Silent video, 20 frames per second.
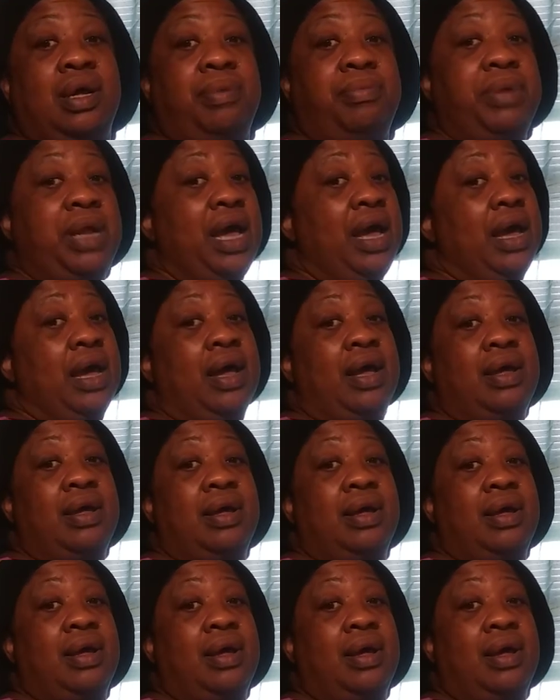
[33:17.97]
I'm not.
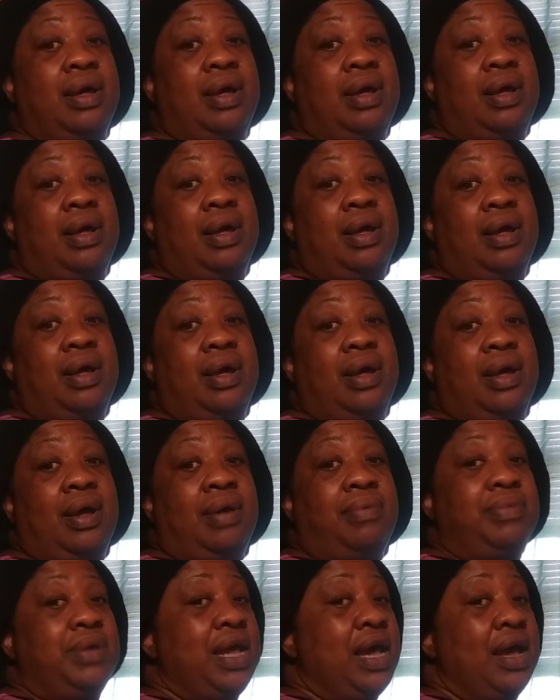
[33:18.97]

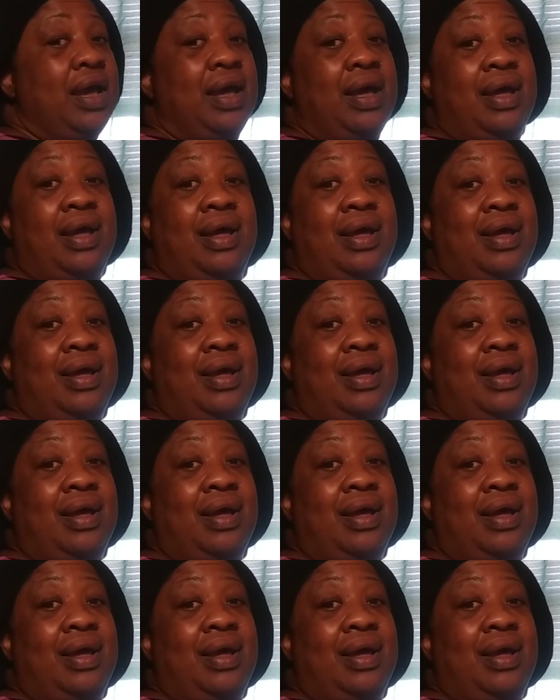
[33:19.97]
I'm not.